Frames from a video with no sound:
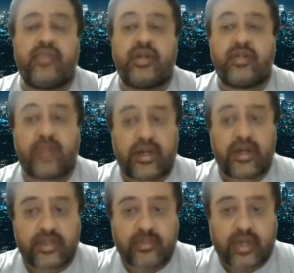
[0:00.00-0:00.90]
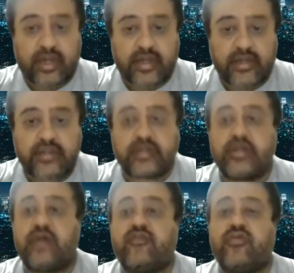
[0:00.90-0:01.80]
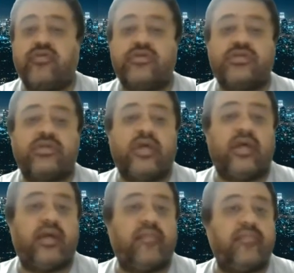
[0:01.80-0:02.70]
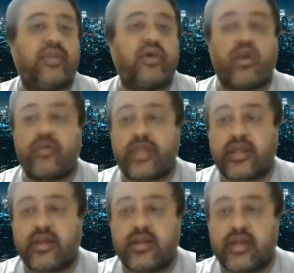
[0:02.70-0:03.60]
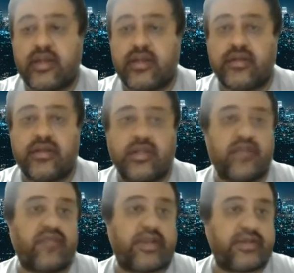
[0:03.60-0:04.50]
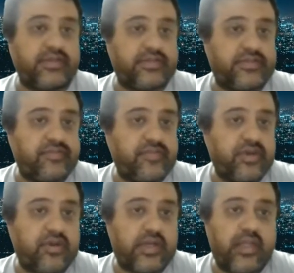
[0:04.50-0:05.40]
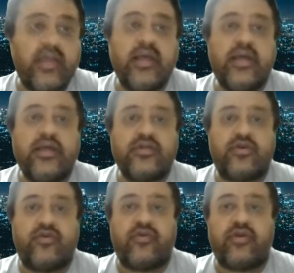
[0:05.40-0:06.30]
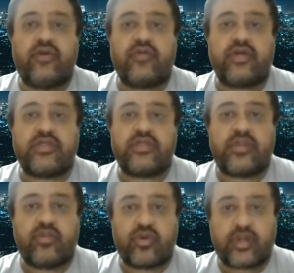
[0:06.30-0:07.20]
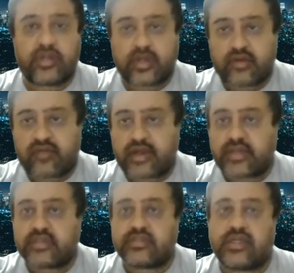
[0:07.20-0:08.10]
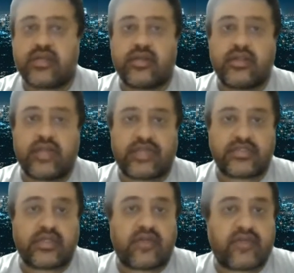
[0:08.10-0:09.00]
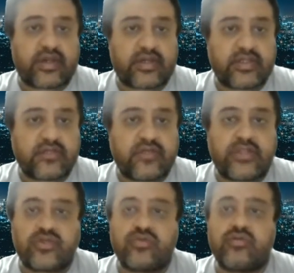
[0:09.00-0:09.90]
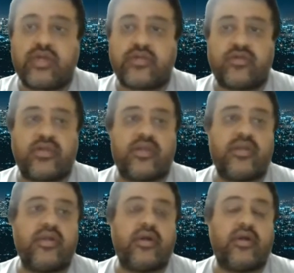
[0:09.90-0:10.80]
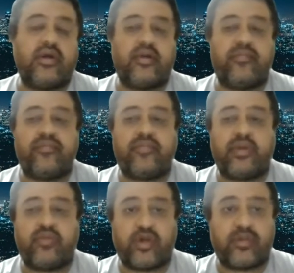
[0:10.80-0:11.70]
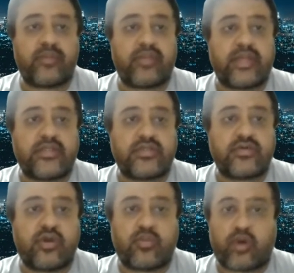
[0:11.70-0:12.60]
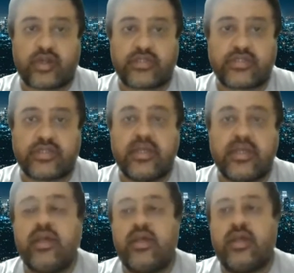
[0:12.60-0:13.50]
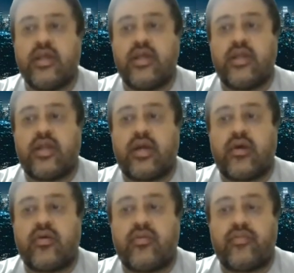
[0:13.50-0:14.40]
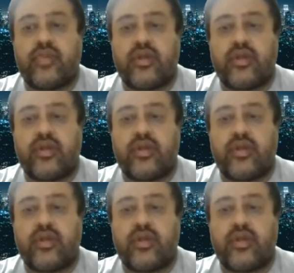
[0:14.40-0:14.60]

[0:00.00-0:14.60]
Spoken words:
demand in the market, of course, economic and other factors. Okay, so you have to consider both internal factors and external factors when you actually put up a price to your products. Now,